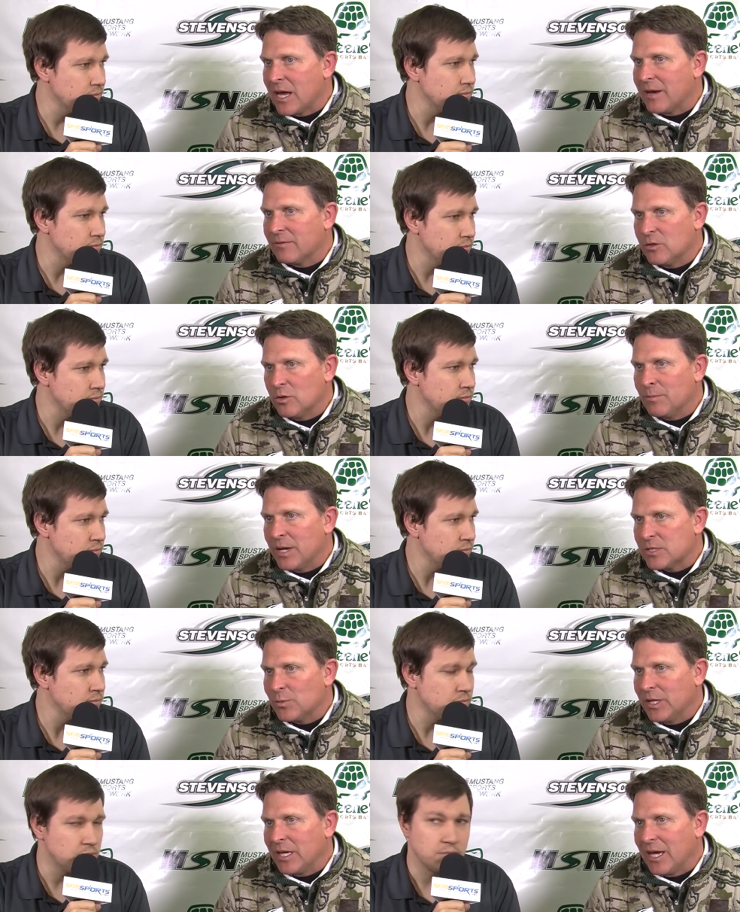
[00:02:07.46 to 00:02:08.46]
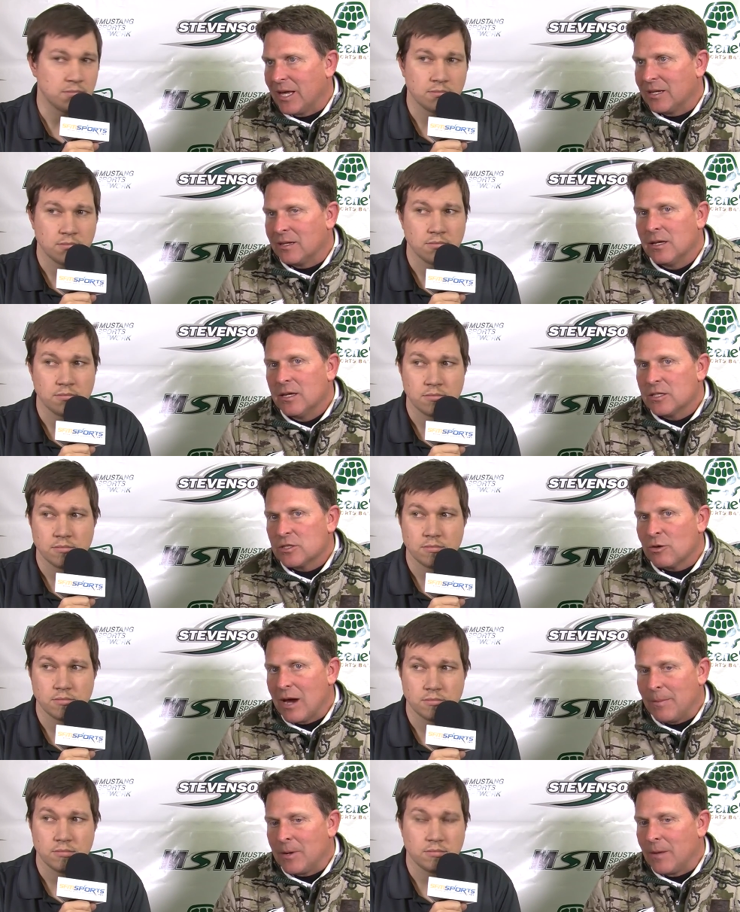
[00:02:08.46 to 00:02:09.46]
Speaker 1: kind of do the best we can and
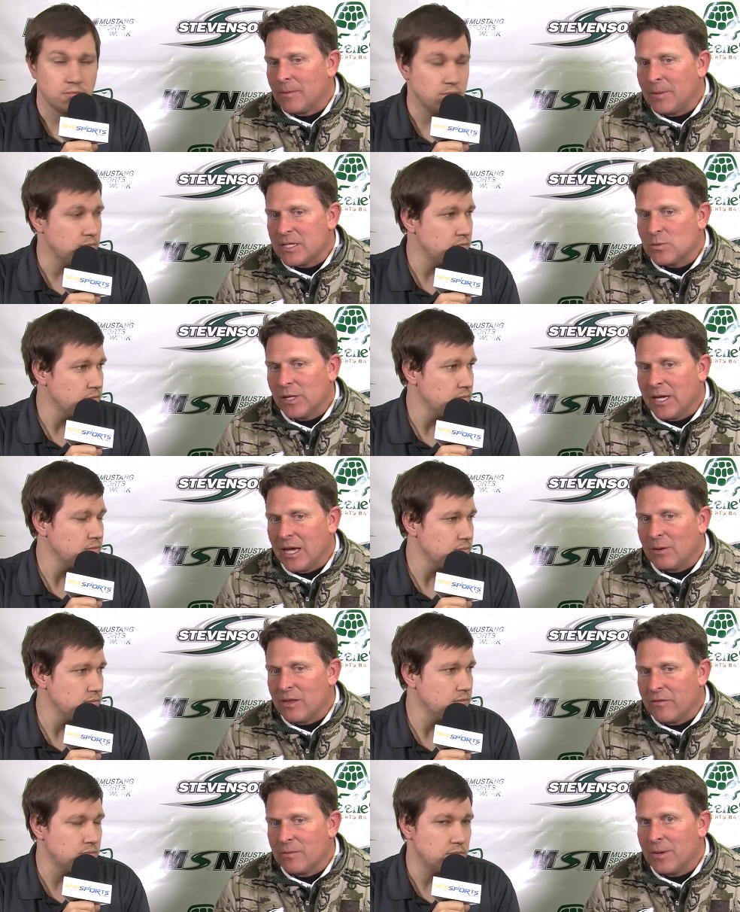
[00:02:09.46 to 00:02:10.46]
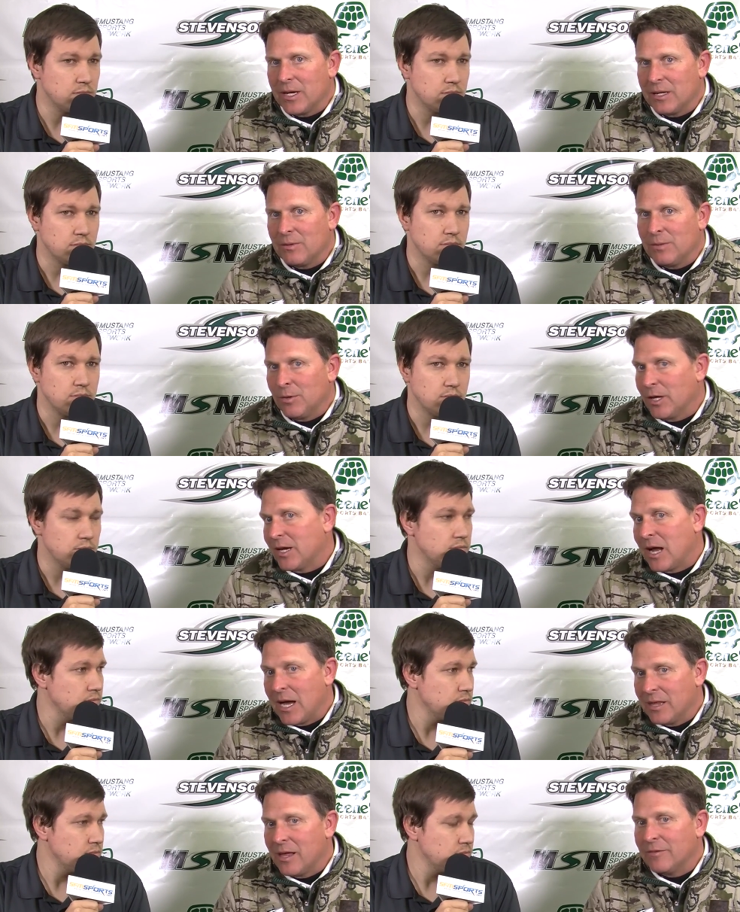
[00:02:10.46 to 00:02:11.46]
scrap it up the best we can with everybody, and we play at
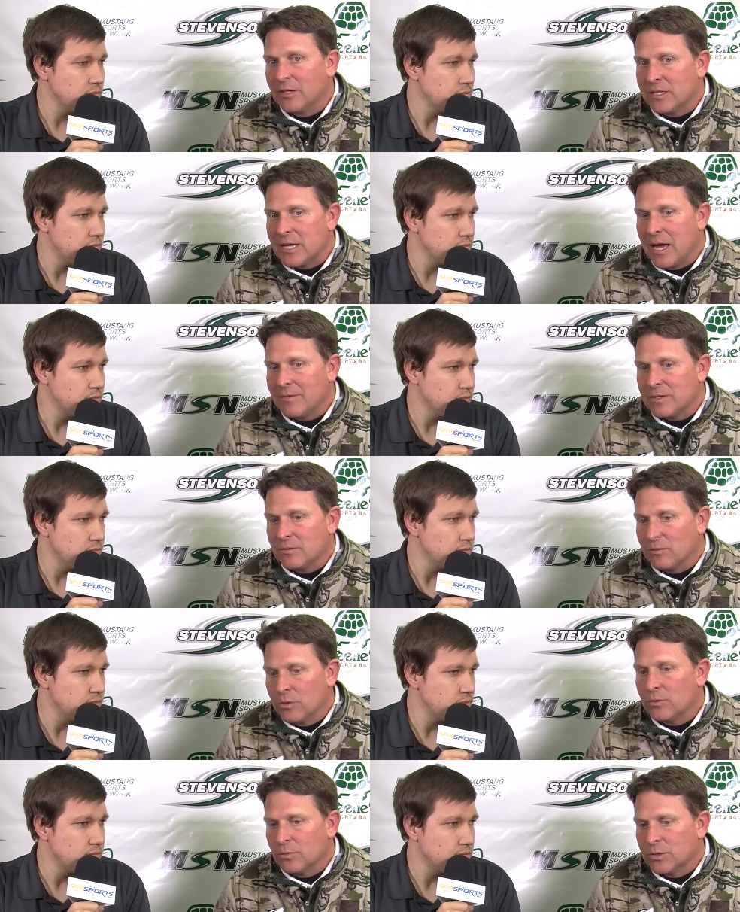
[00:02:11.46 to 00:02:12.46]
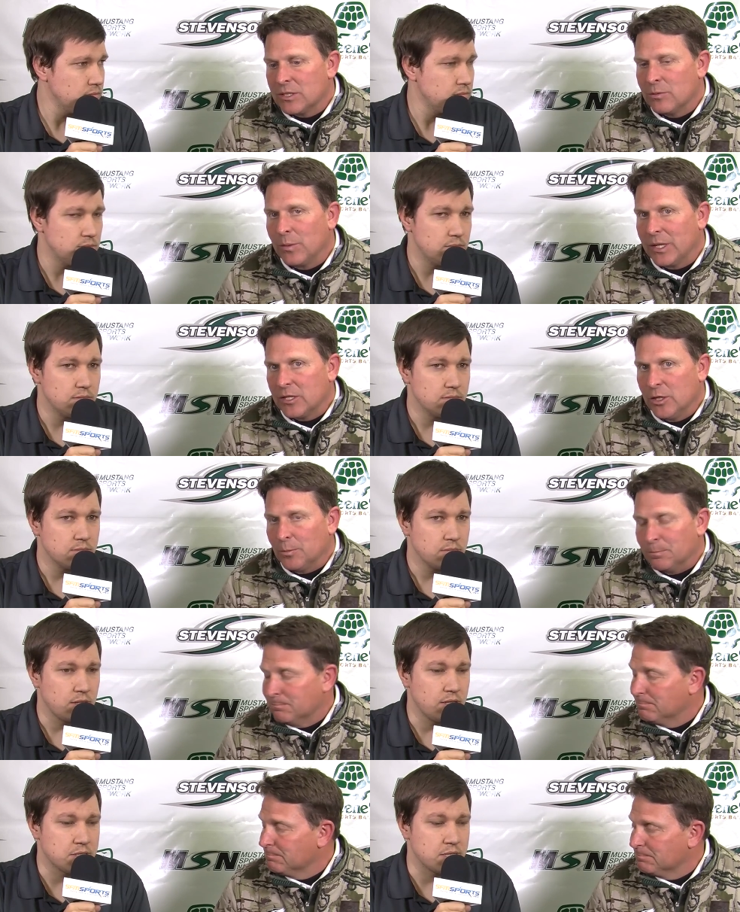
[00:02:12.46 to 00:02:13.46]
a high level at times, and we'll we'll see what we can do.
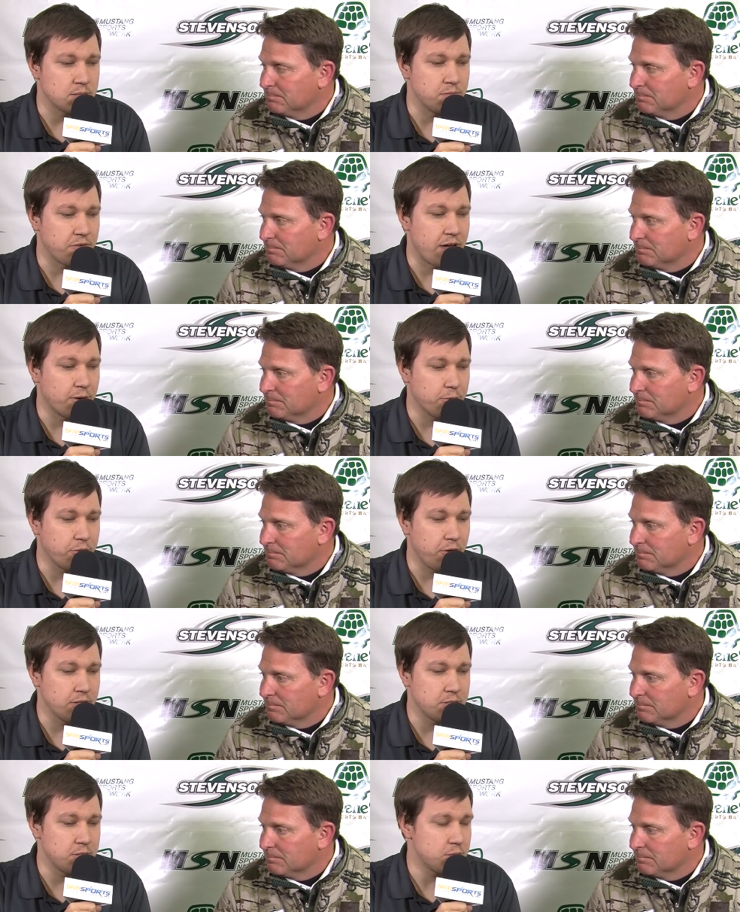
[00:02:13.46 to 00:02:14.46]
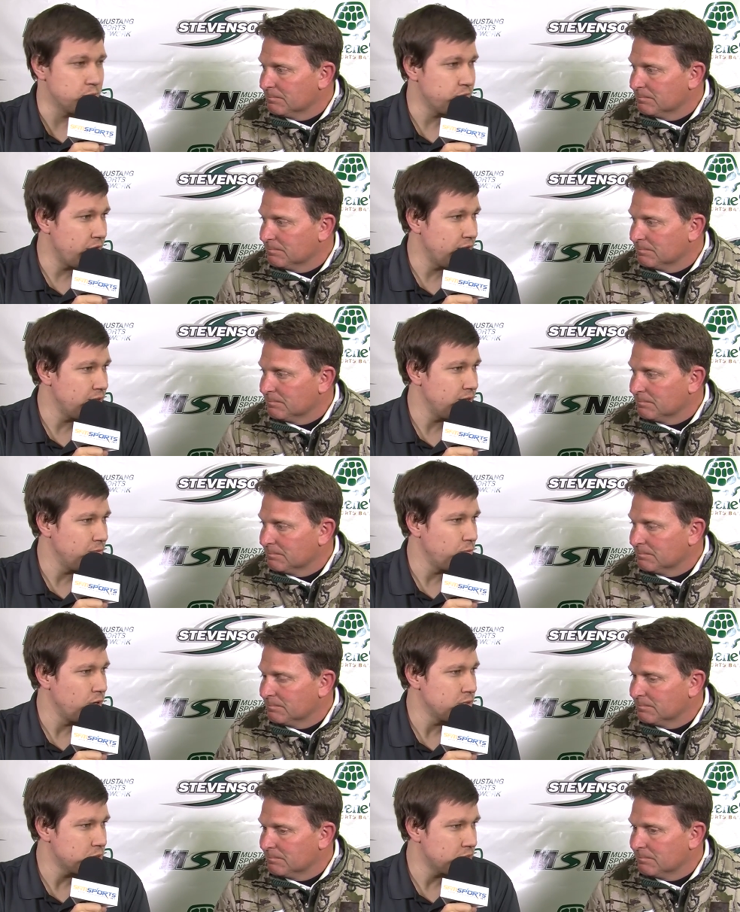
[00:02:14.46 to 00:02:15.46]
Speaker 2: Let's get some final thoughts. This event,
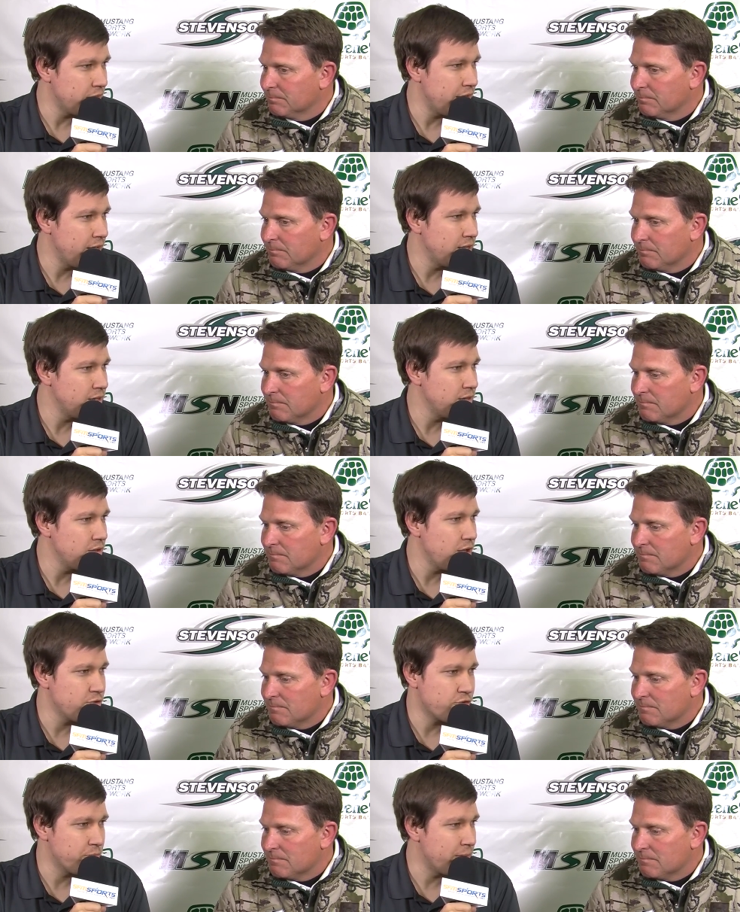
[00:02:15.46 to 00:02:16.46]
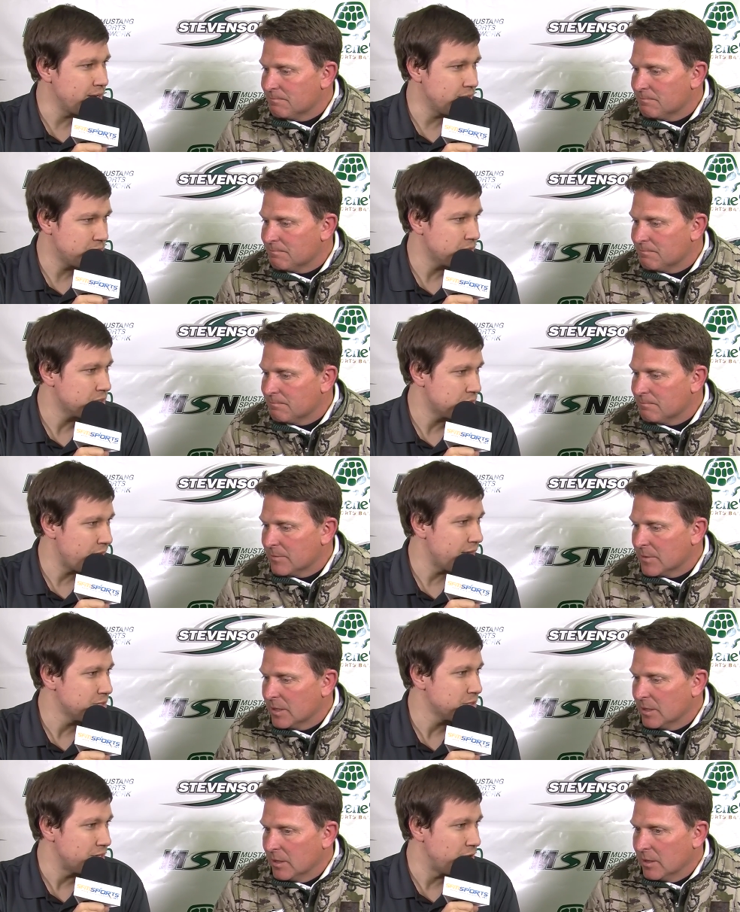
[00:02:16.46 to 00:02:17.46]
and once again, a tremendous
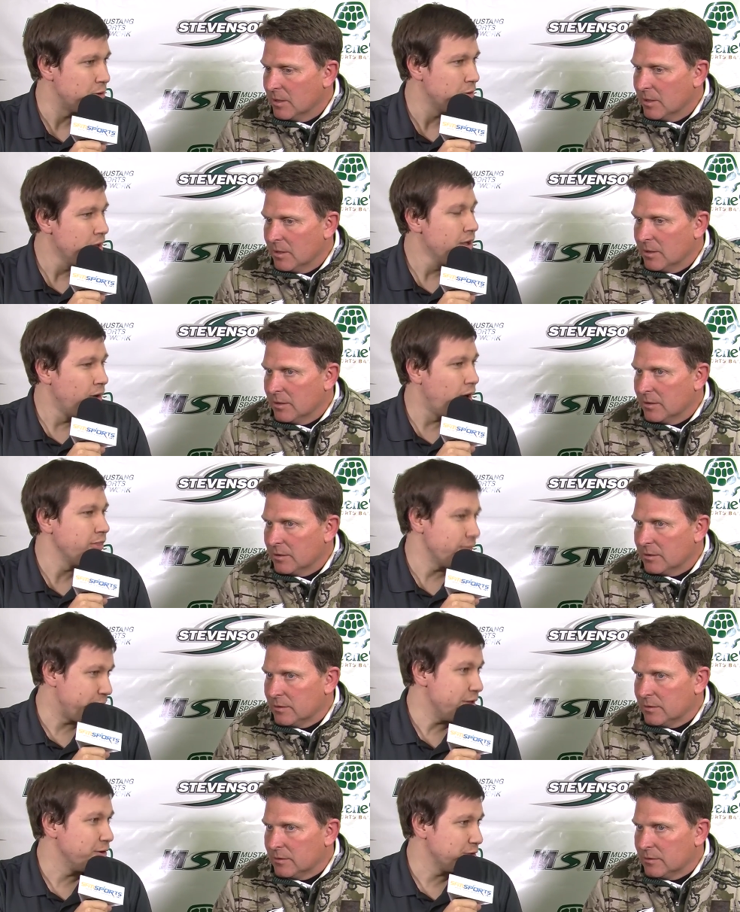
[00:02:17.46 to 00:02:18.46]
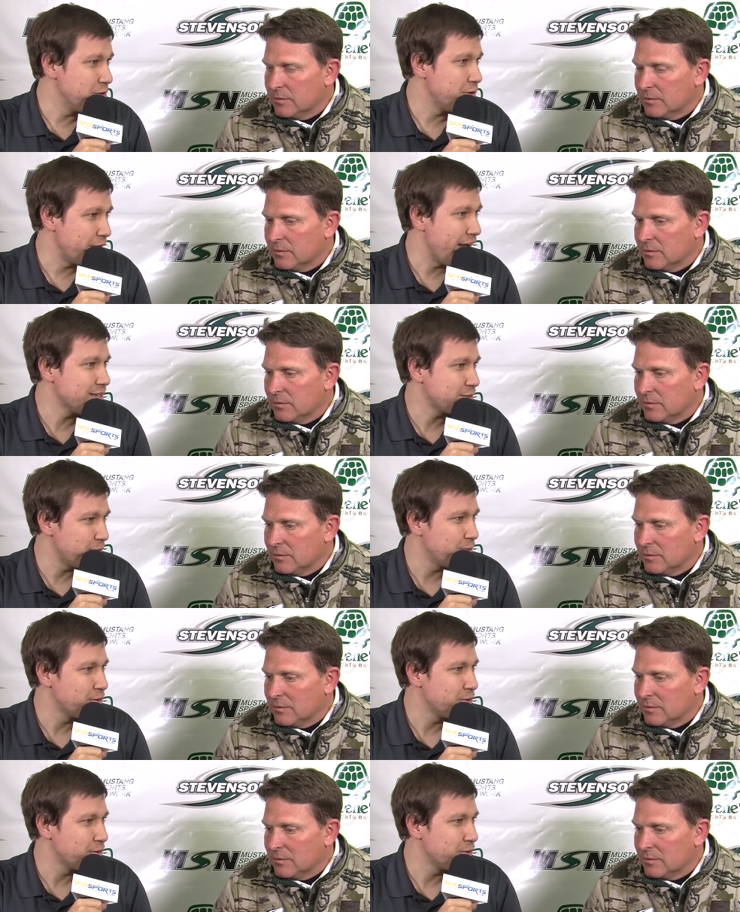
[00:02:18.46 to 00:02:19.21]
success. I know on the field you would have asked for